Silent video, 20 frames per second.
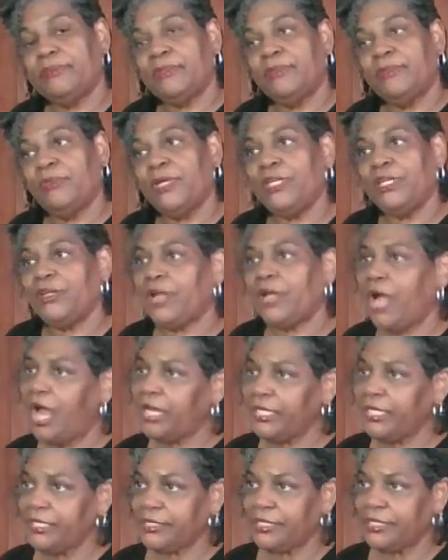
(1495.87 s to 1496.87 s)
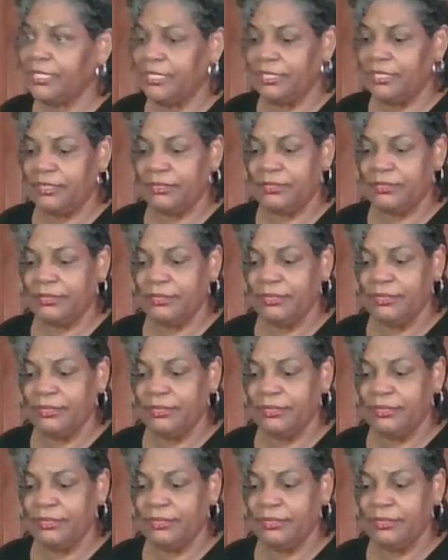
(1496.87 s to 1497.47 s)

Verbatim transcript: What do you call these things?